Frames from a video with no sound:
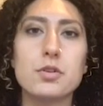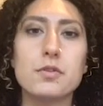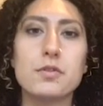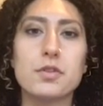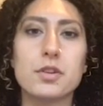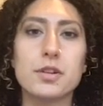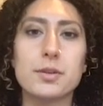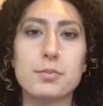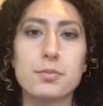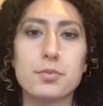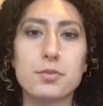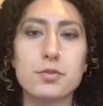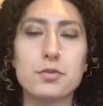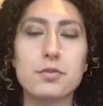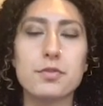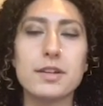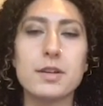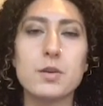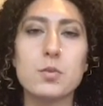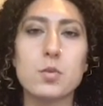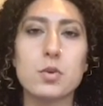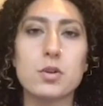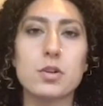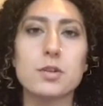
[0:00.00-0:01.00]
for
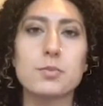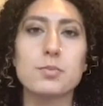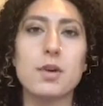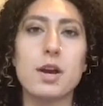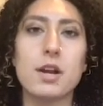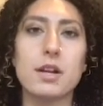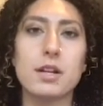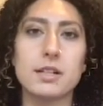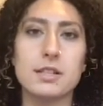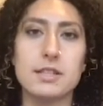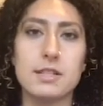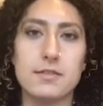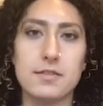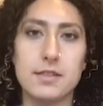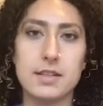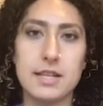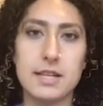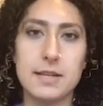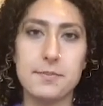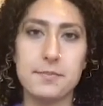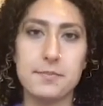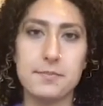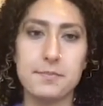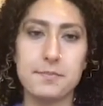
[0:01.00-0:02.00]
improving work
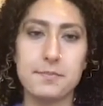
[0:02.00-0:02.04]
productivity.